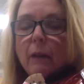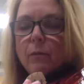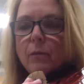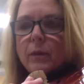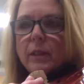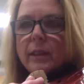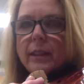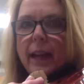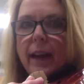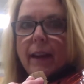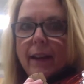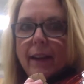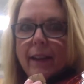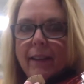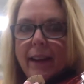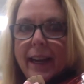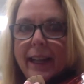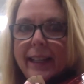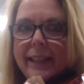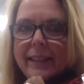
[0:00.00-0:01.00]
Scary,
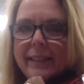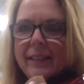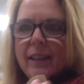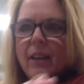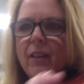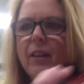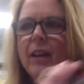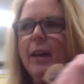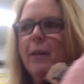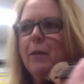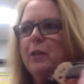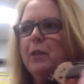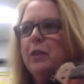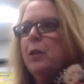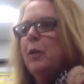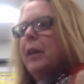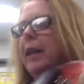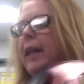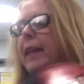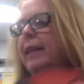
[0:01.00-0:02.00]
right? Okay, so
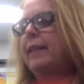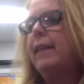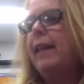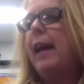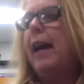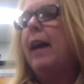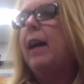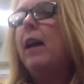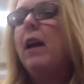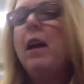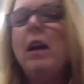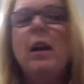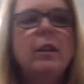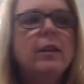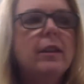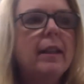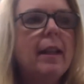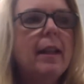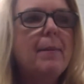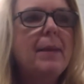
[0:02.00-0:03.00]
we'll get to that.
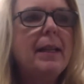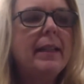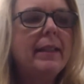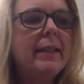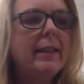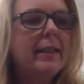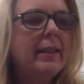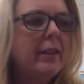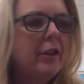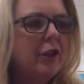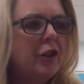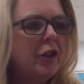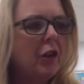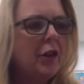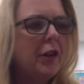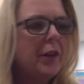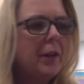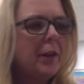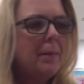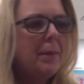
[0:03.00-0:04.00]
So let me show
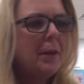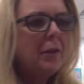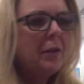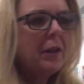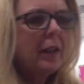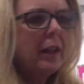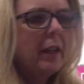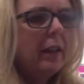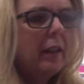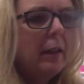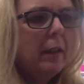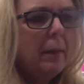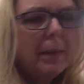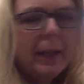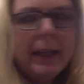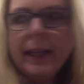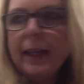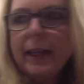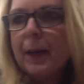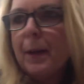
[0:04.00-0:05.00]
you the music a little
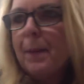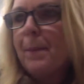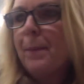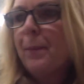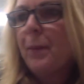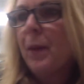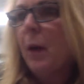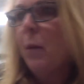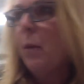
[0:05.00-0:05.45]
bit here and